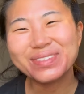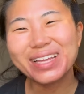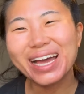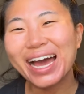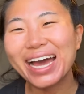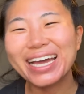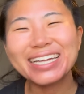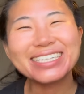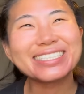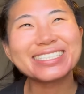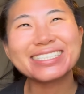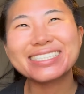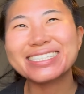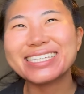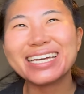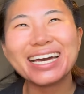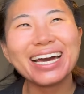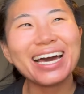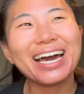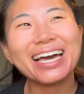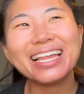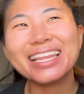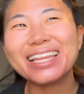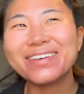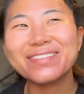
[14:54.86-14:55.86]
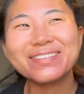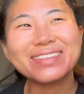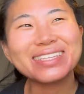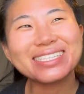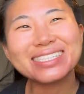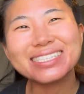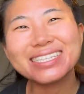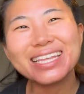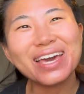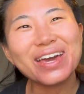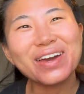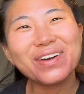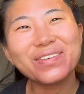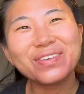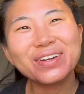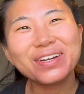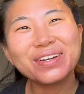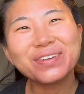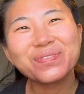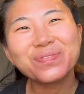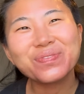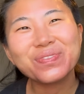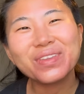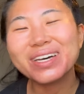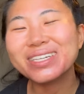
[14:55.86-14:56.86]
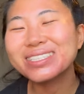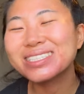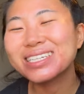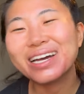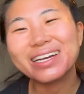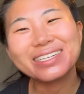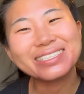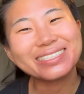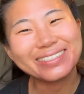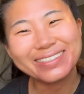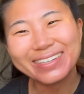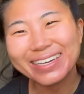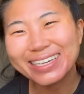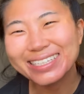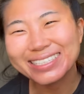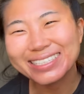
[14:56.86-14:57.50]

I just, I love this layover. I'll talk to you guys